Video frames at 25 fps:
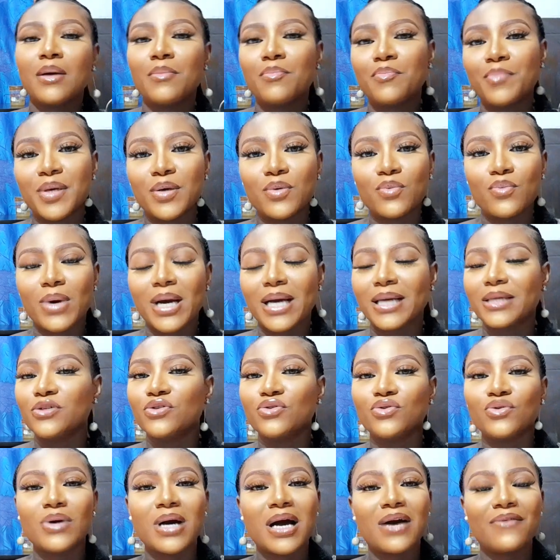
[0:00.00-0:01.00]
Meanwhile, you
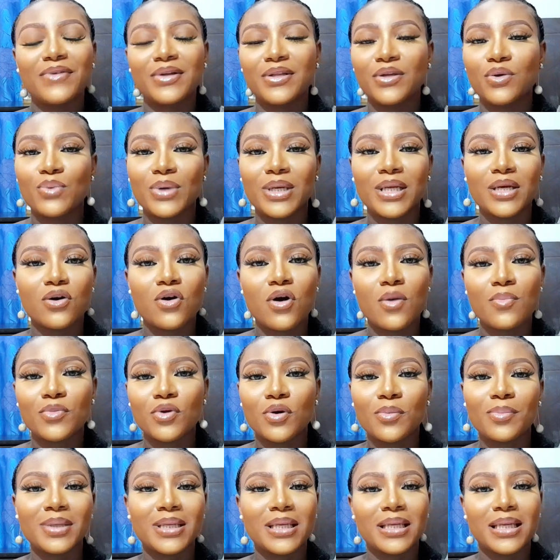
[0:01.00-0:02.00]
don't have any wedding coming
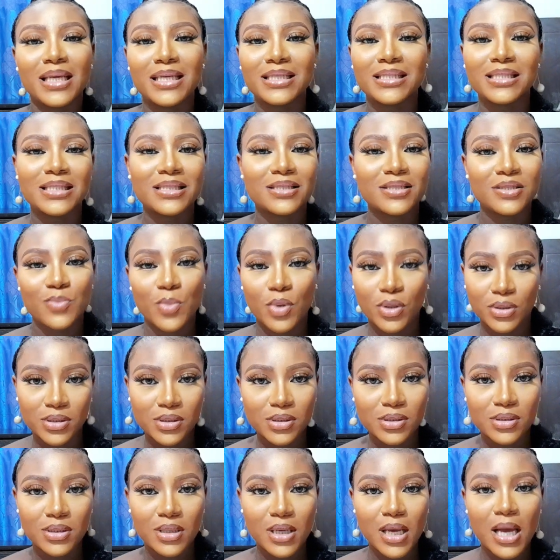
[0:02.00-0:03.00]
up in the next 6
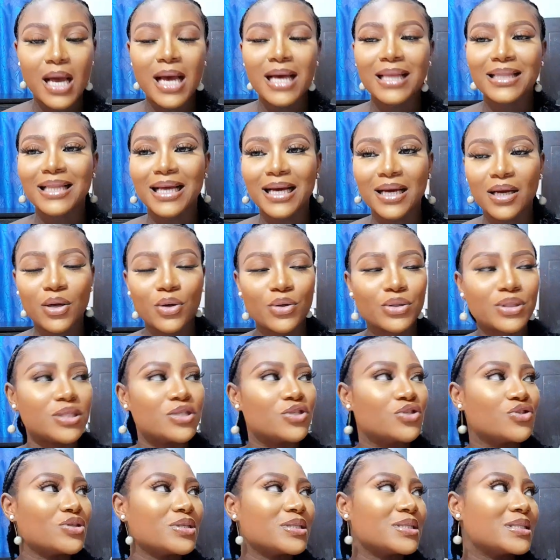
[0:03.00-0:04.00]
months. That cloth
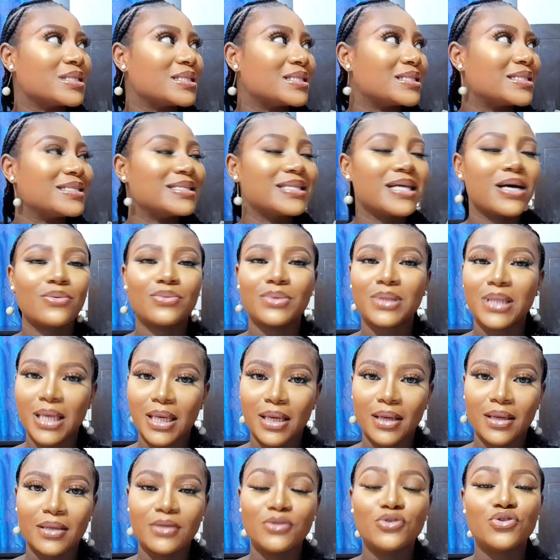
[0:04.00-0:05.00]
is just sitting down there,
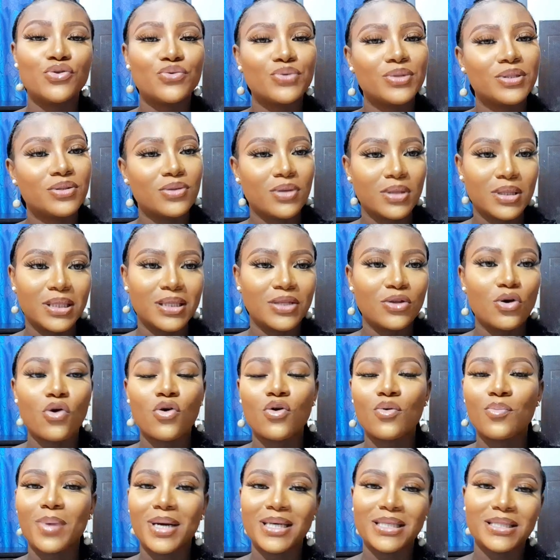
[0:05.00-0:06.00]
doing nothing,
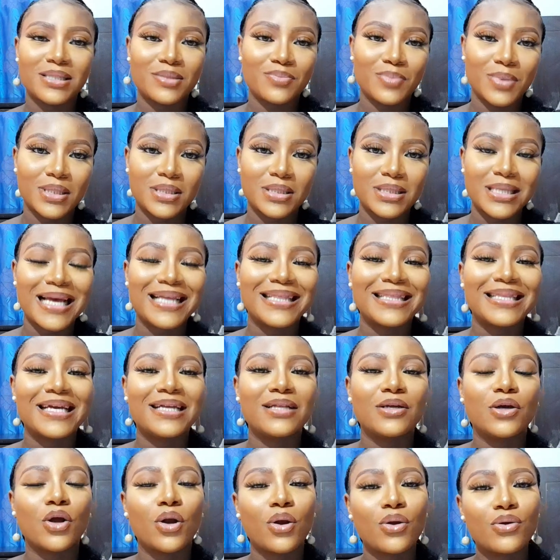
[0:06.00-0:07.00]
occupying space. And
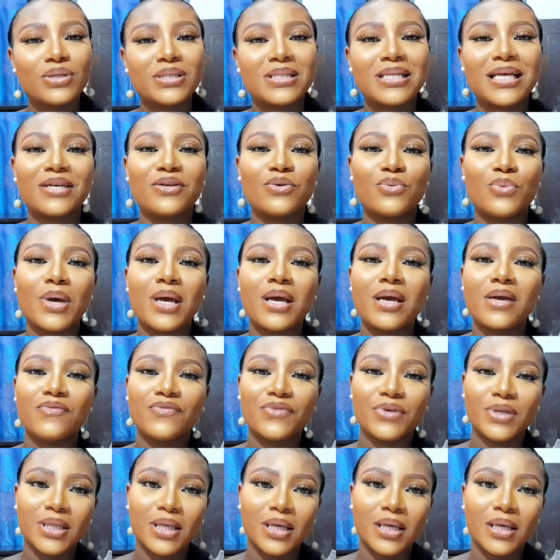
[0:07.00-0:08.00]
then clothes that you wear
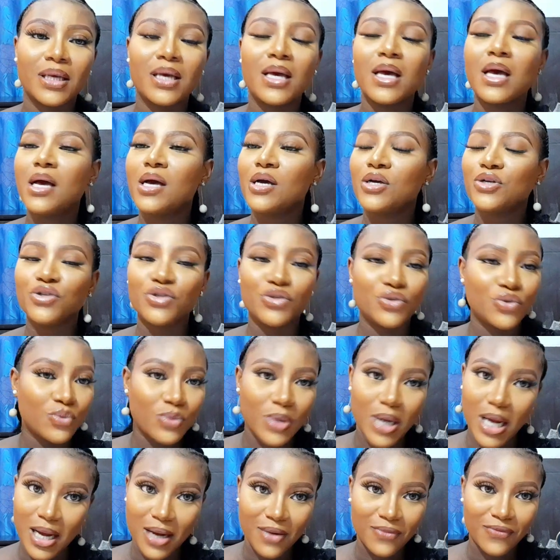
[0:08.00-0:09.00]
every day, you don't
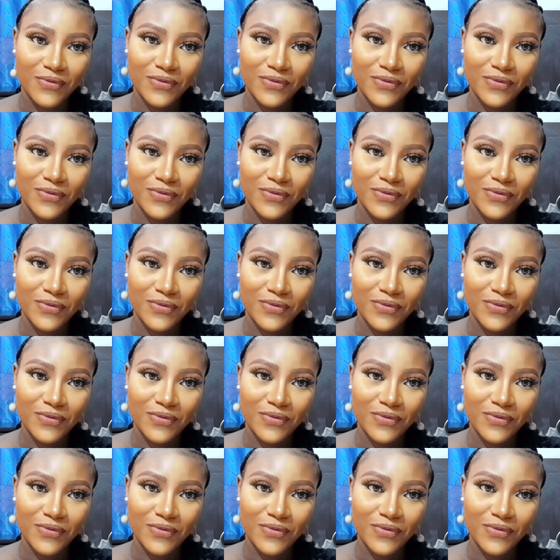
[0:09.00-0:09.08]
have.